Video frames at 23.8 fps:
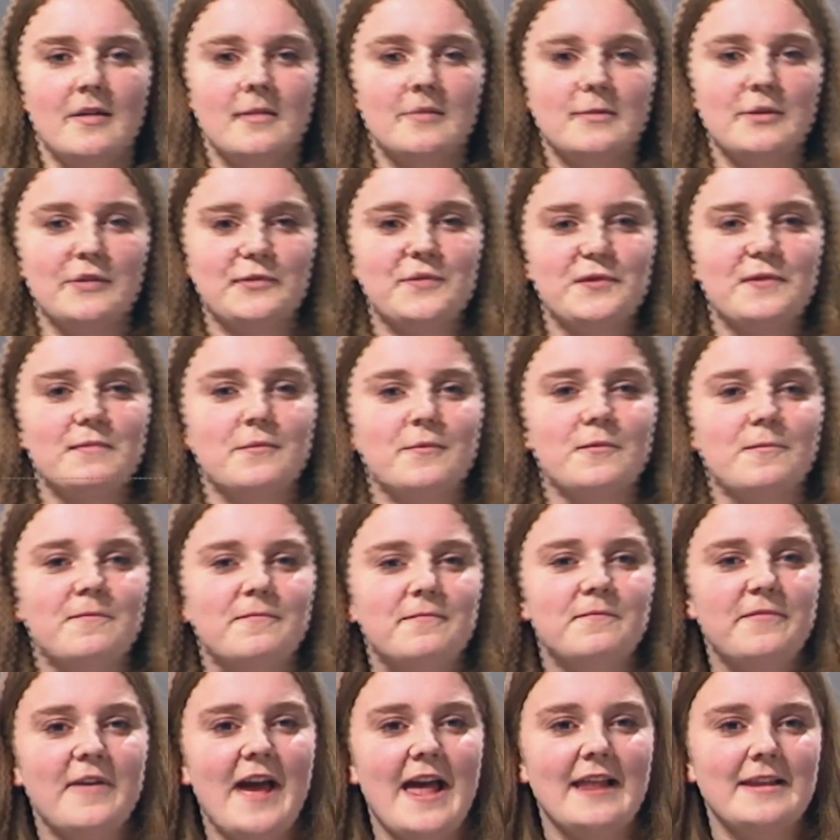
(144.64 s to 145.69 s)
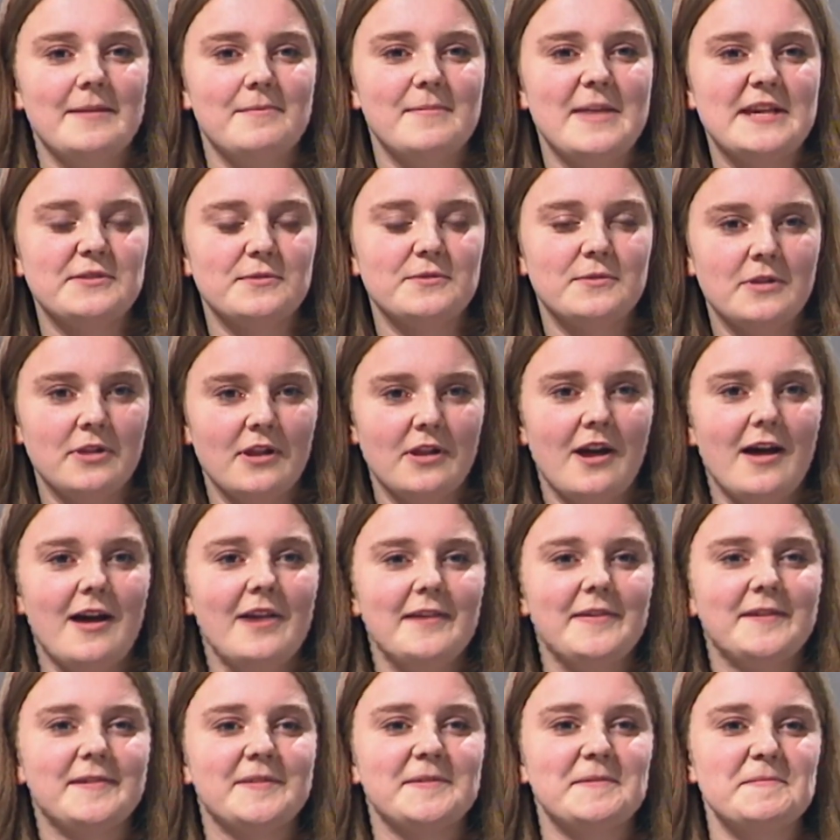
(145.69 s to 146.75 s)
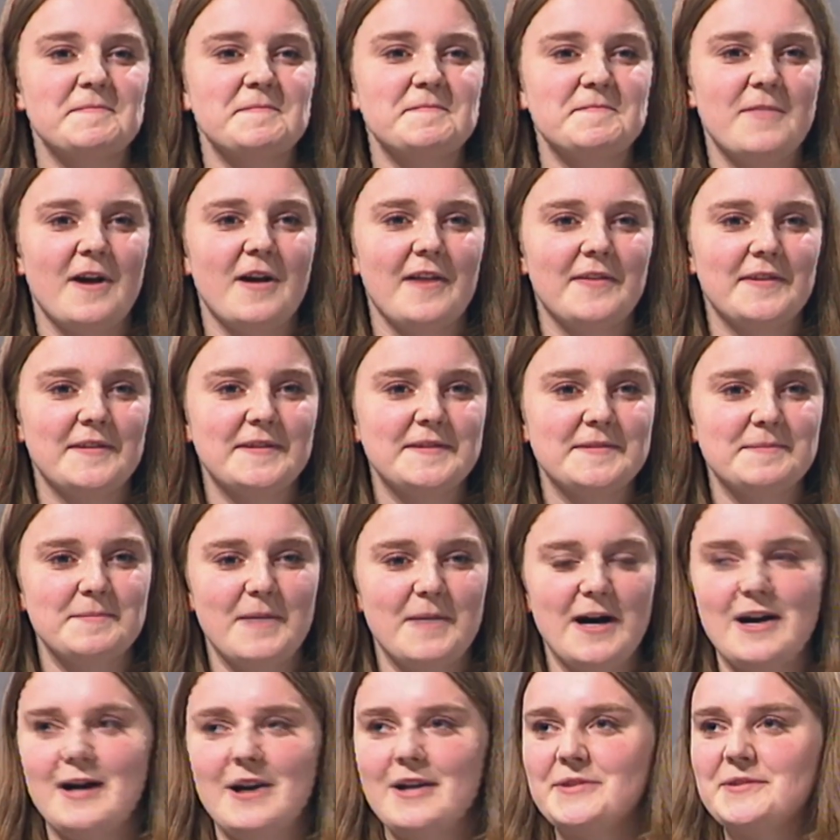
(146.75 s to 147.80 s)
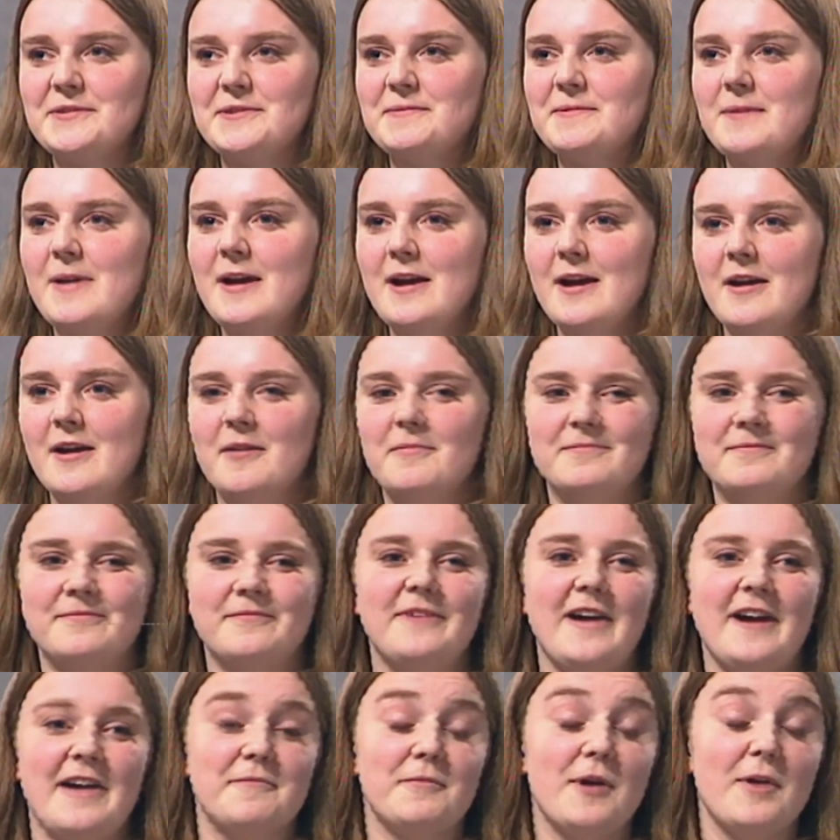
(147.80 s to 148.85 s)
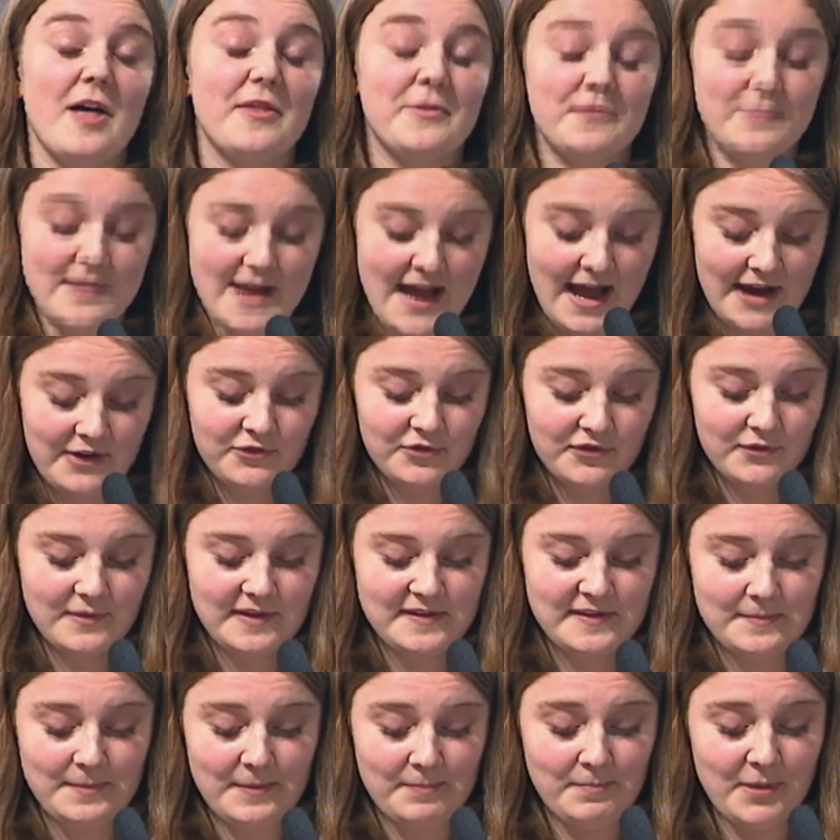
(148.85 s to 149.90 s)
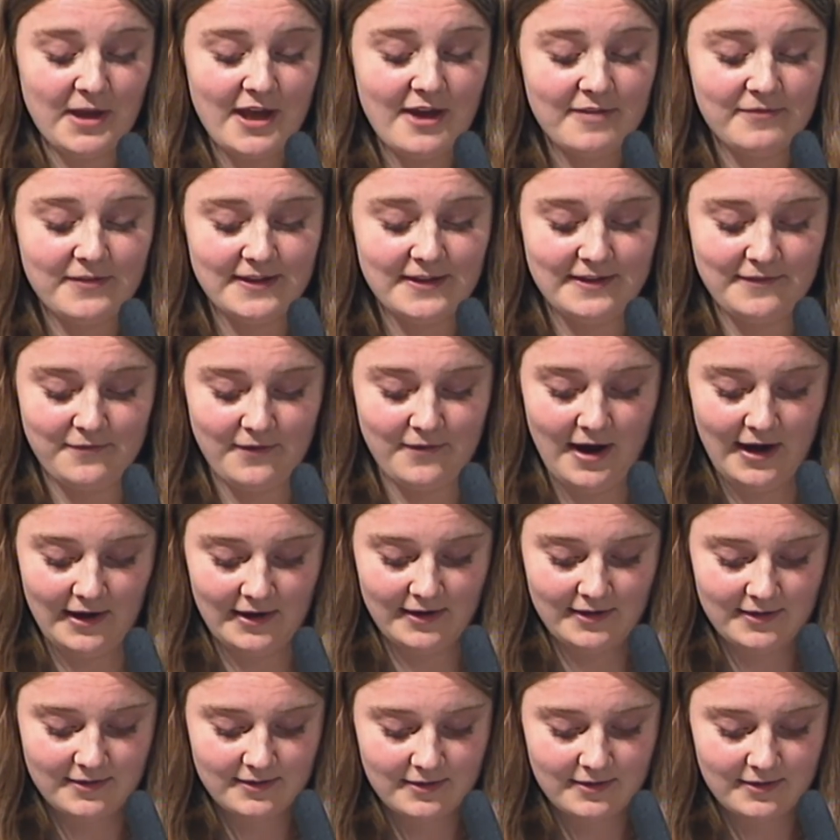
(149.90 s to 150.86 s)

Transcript: looked fairly middle class, rather smart, in fact, rather reactionary, to be perfectly frank.